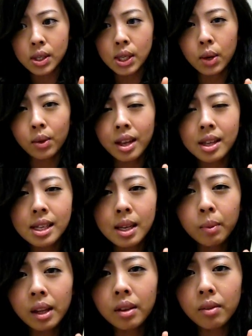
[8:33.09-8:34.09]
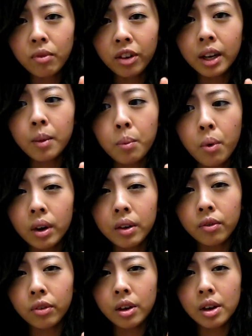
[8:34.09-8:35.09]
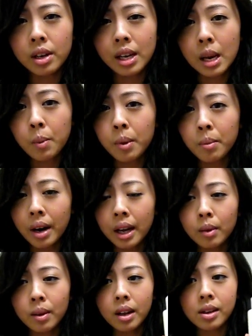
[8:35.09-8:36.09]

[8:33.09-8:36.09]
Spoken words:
So that's something very important for you to keep in mind,